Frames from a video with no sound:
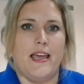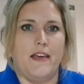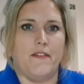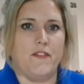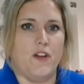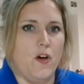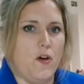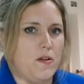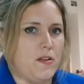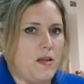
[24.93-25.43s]

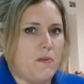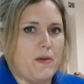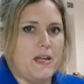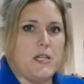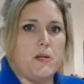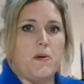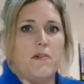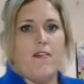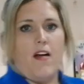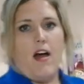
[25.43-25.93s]
If not, then
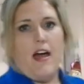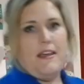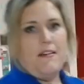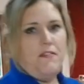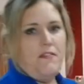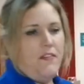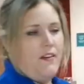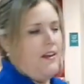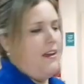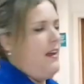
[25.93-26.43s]
when you
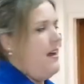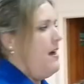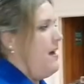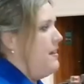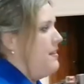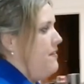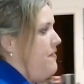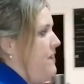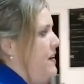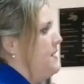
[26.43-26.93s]
arrive,
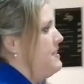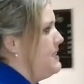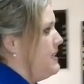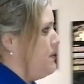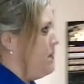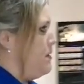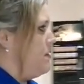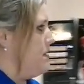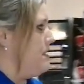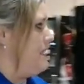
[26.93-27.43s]
the first
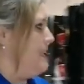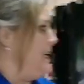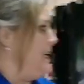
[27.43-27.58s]
thing you'll